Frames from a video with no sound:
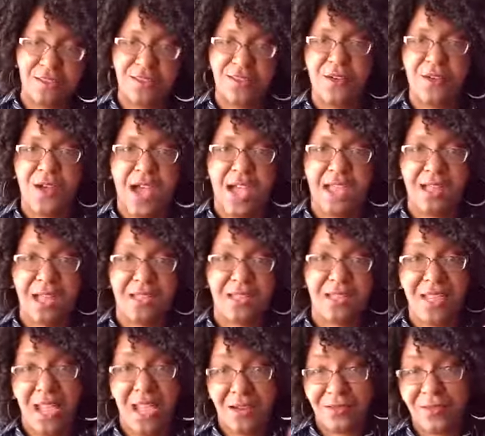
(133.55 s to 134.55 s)
So I
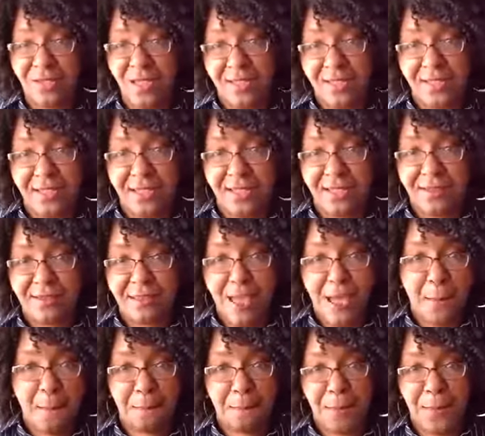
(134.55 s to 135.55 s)
doubt you guys can hear
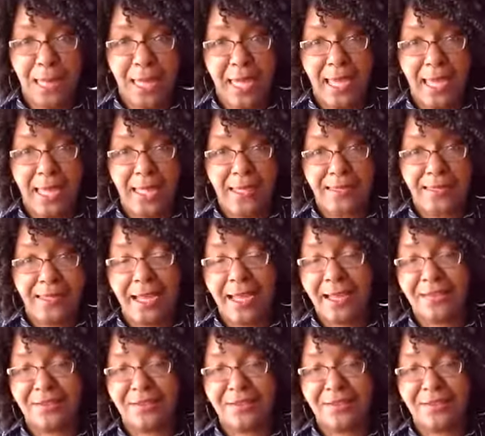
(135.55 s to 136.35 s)
that, but yeah,